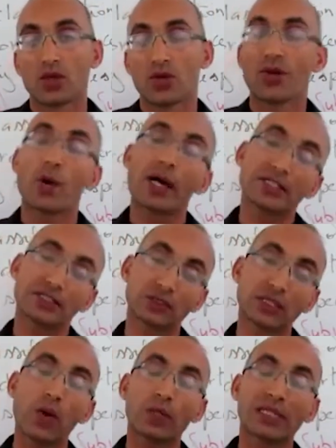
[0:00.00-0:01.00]
Now, as
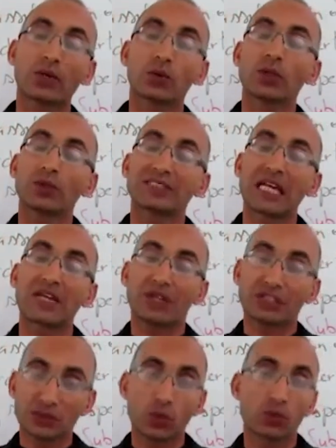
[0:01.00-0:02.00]
you know, when we say
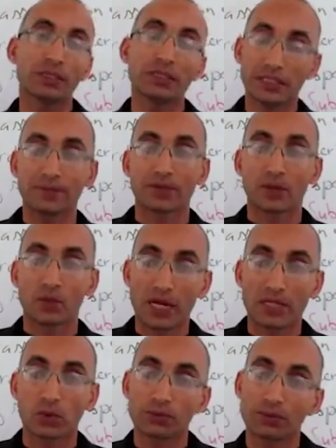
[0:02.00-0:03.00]
fiction, we mean
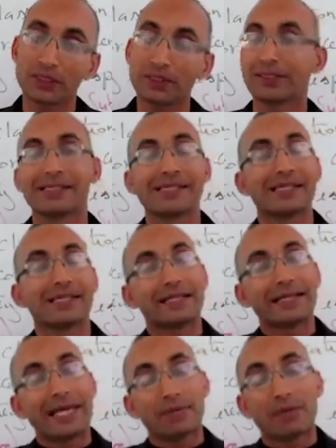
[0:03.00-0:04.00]
what? We mean
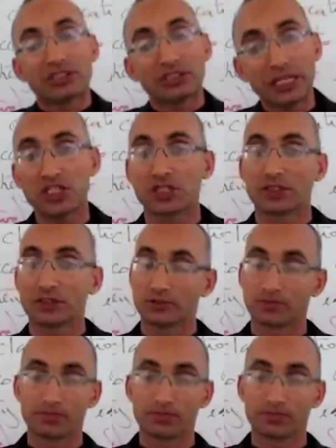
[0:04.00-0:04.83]
imagination.